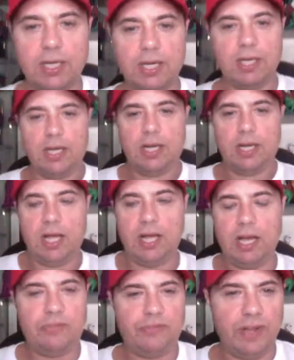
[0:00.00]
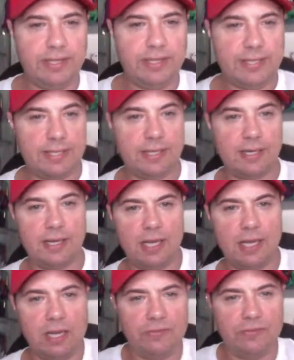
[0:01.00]
I gotta find
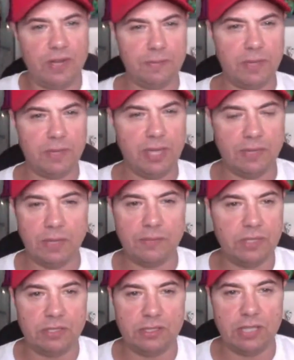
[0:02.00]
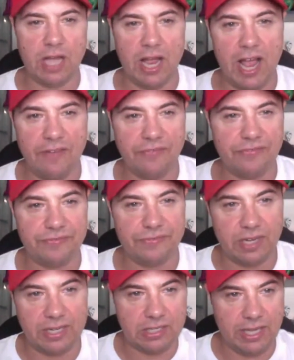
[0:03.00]
my. I
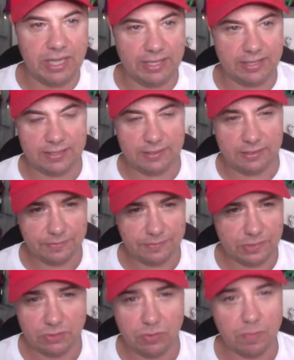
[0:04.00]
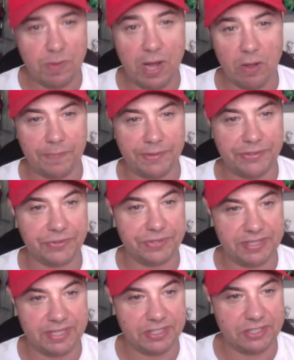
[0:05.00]
collect, since we're now on my toys
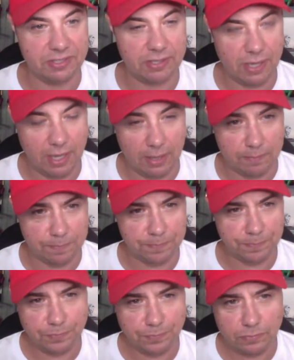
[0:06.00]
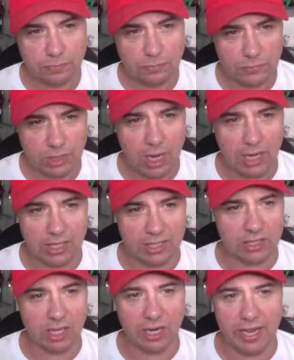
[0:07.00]
section. I collect a
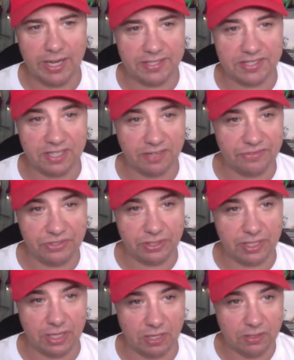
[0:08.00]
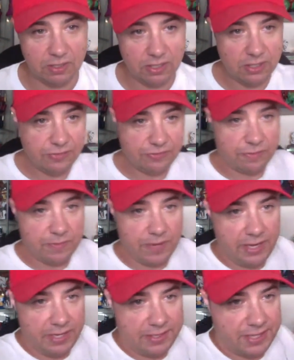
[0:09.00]
lot of 80s stuff, as you can tell from my
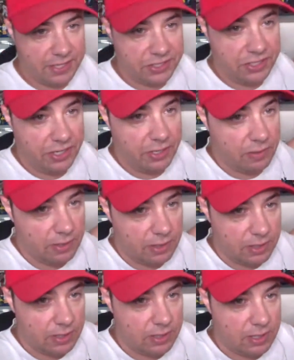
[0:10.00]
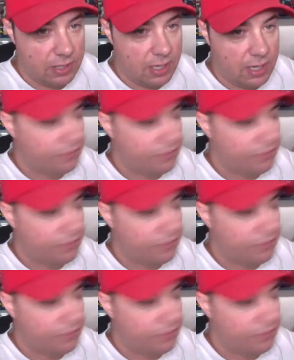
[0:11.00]
80s section here that I